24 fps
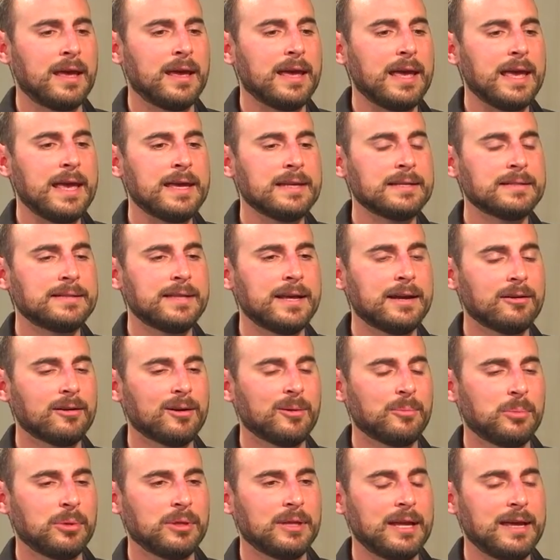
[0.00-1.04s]
Is there
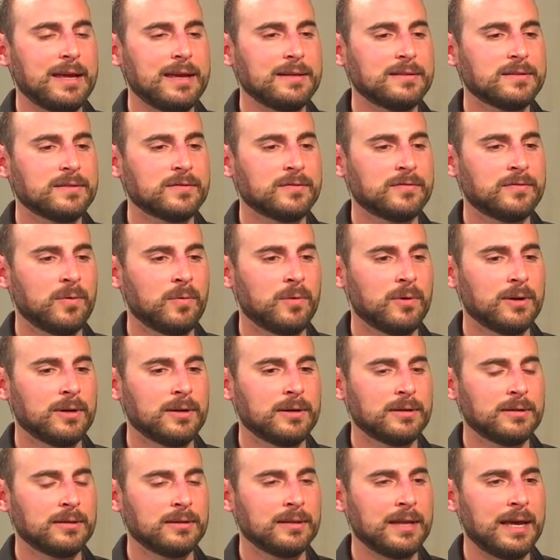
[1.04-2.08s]
a place
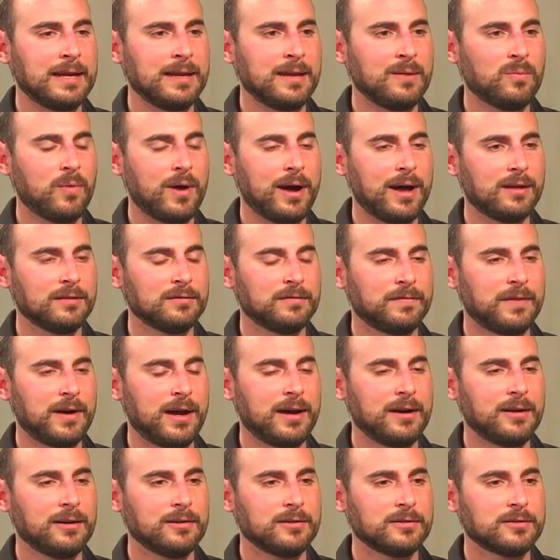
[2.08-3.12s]
for letting
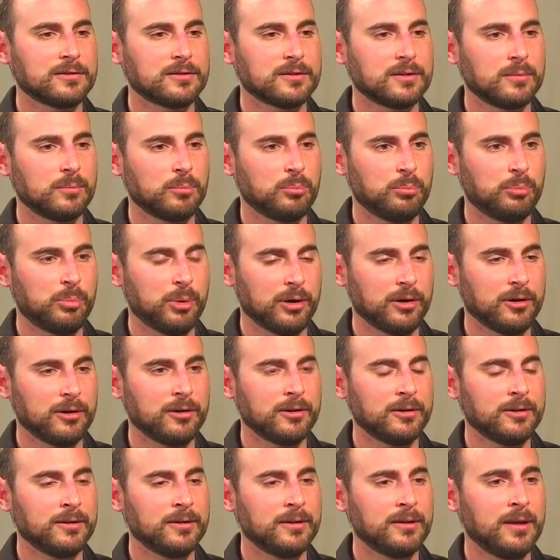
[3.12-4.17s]
wildfires
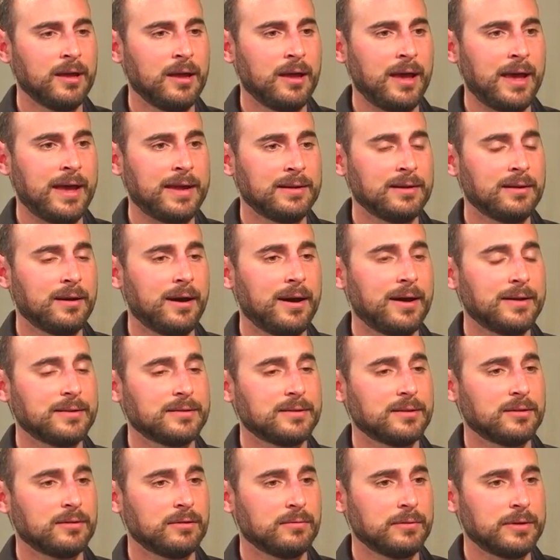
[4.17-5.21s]
burn and
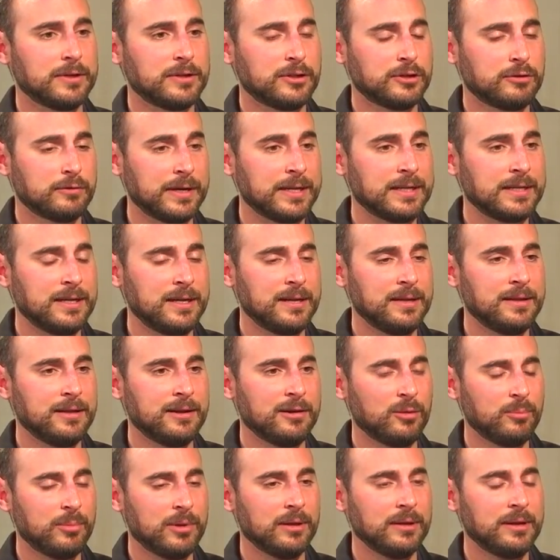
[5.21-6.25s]
not restricting
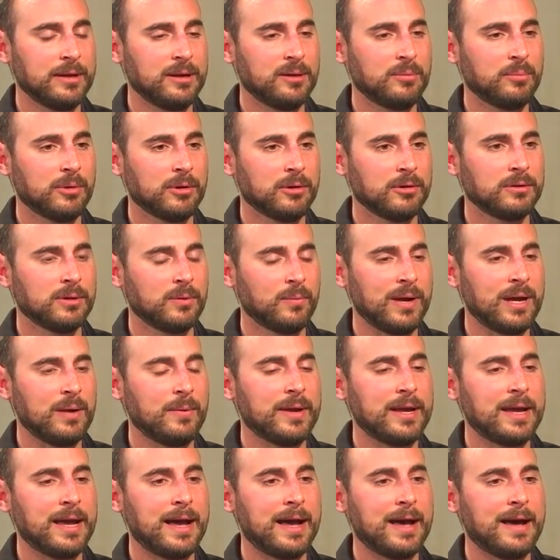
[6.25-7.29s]
their ability to burn the way
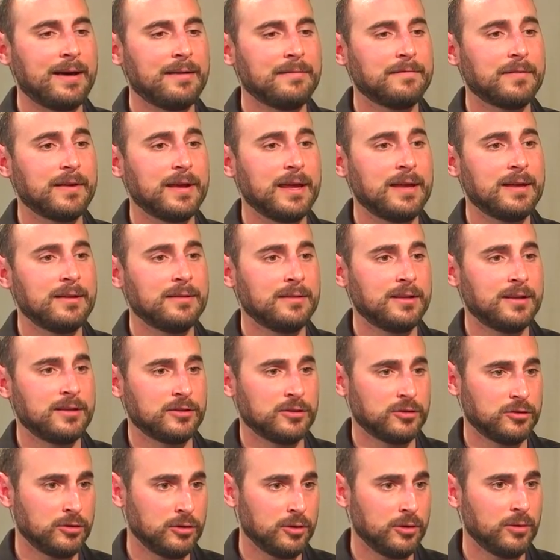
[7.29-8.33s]
we have in
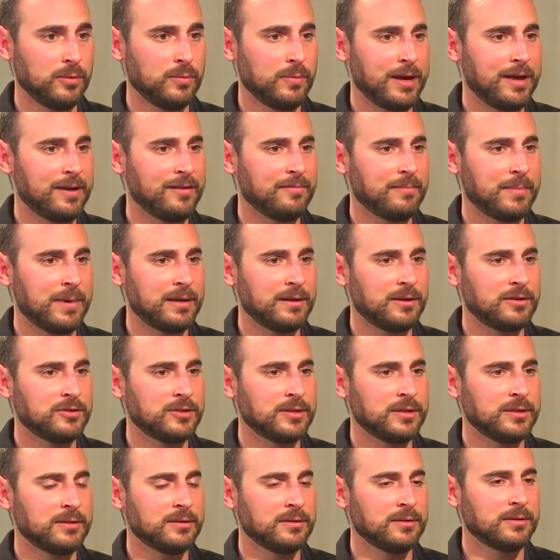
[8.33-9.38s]
this not new
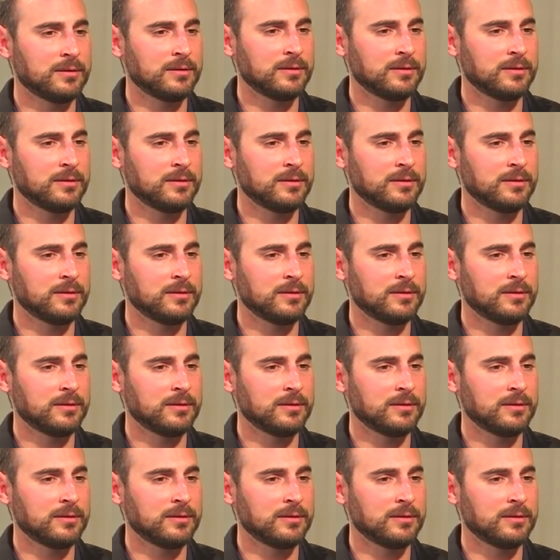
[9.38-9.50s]
wildfires. I mean,